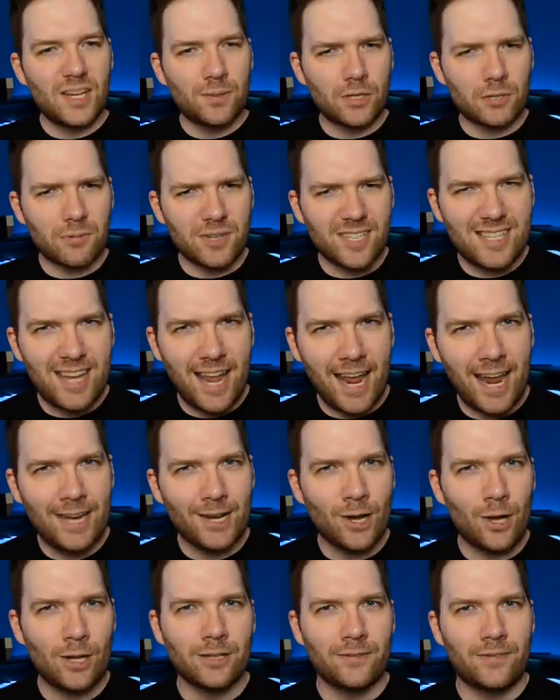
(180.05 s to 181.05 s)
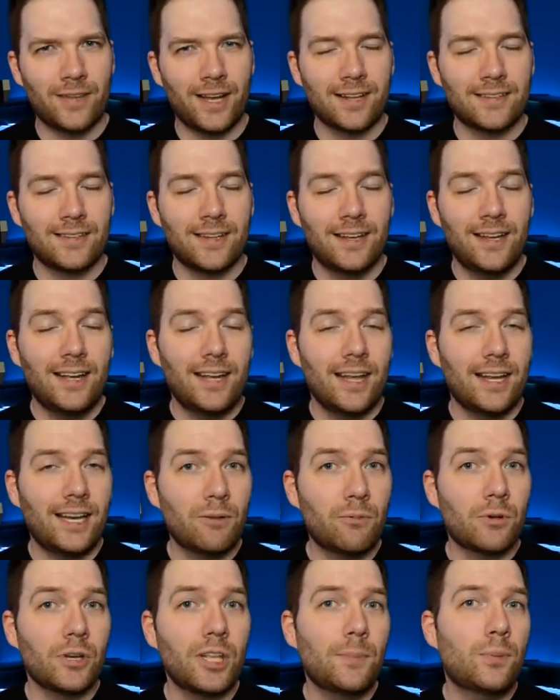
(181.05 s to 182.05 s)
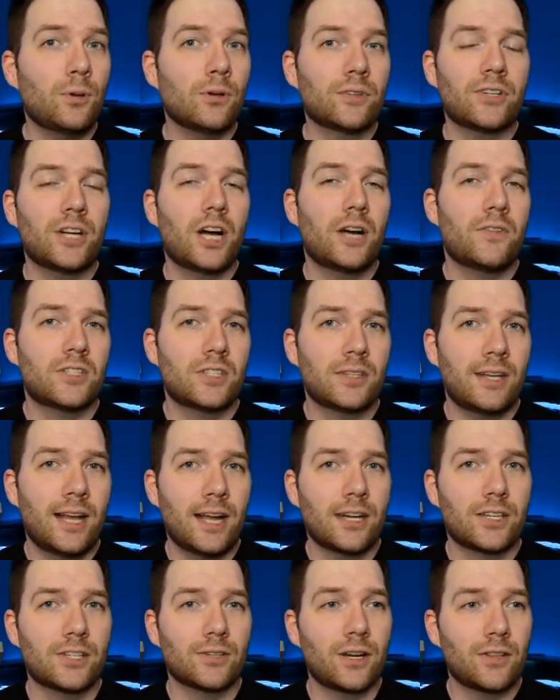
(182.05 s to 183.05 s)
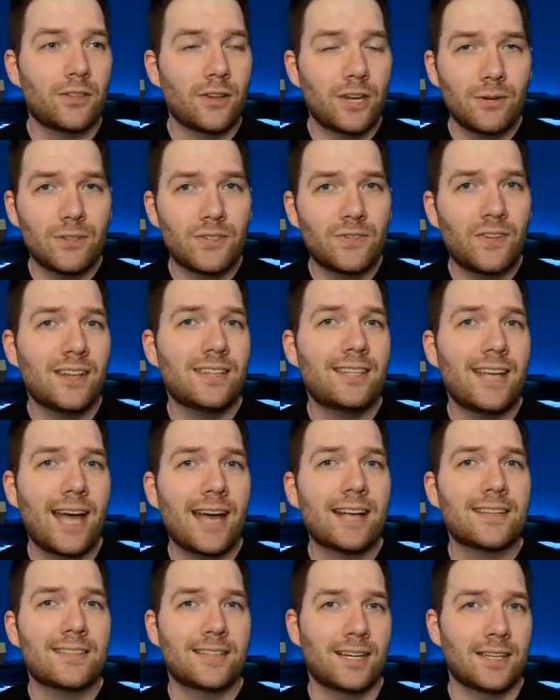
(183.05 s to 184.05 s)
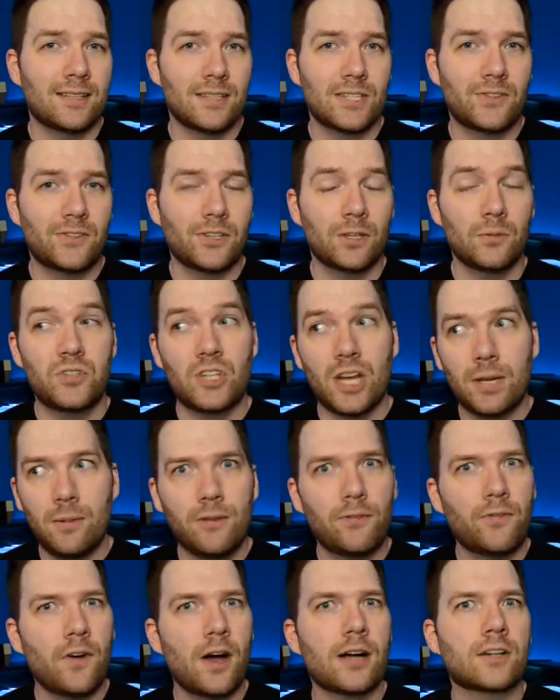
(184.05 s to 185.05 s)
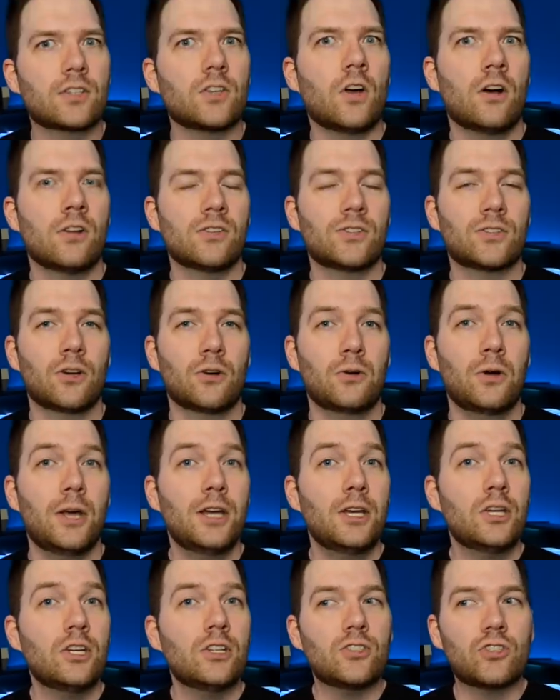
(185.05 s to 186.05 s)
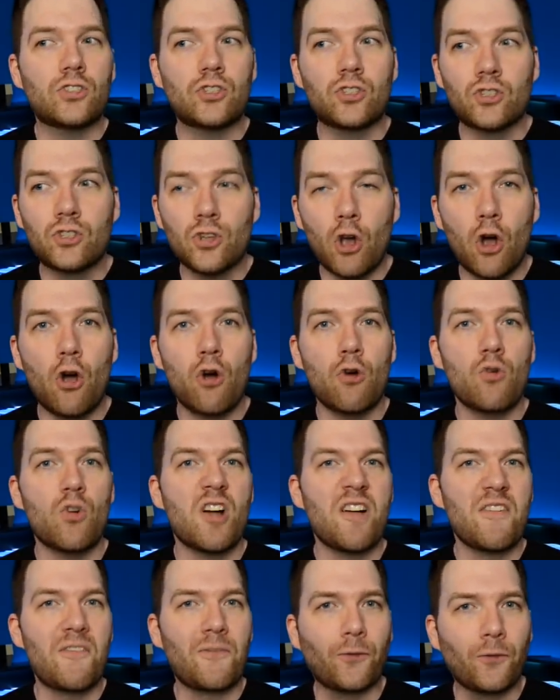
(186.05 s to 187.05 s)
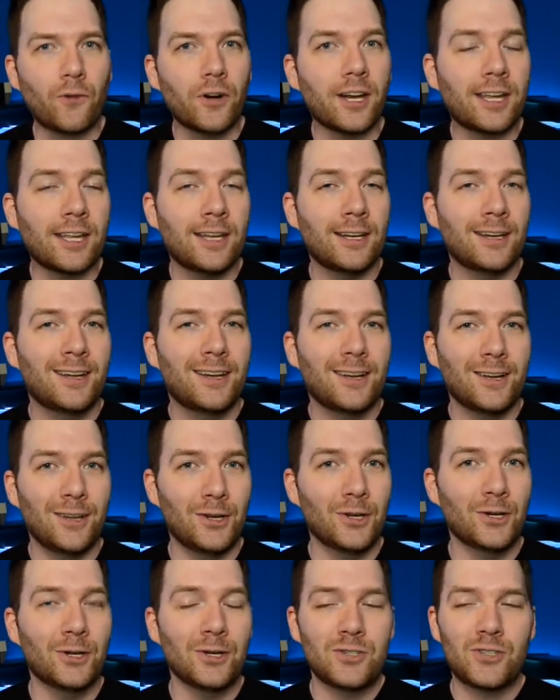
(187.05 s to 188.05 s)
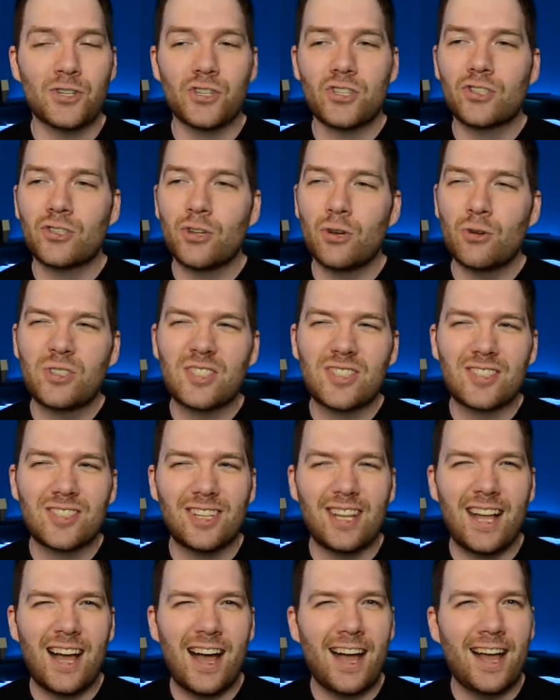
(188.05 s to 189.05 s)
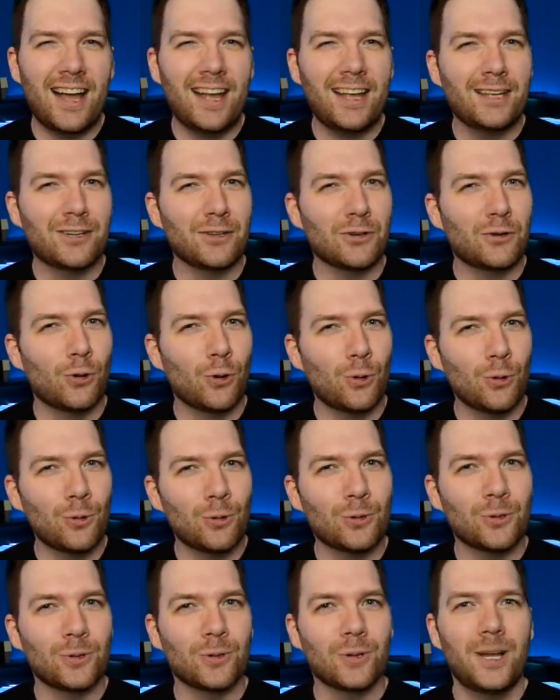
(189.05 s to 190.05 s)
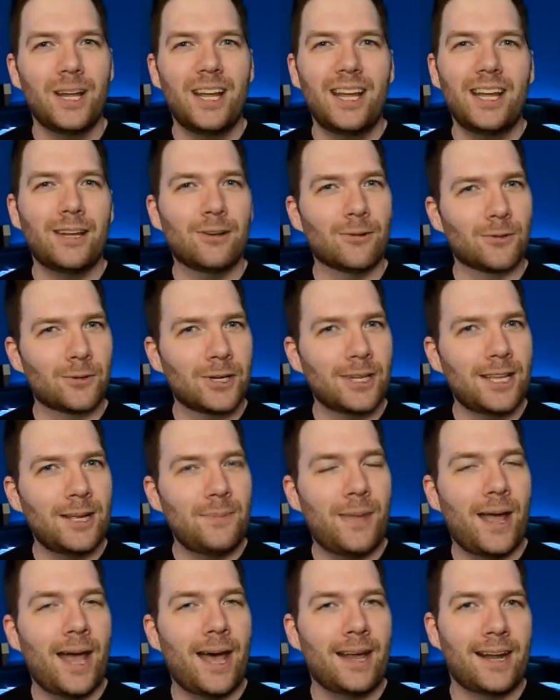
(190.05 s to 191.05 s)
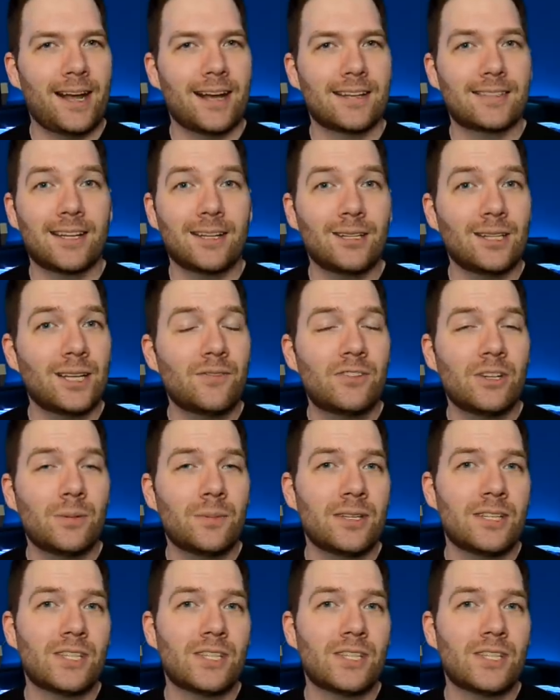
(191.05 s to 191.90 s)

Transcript: able to retain all of that. And he really pulled it off as an actor. I thought he was fantastic in this film. Jamie Foxx also, so freaking good. Just so sly and cool and really badass. I loved him in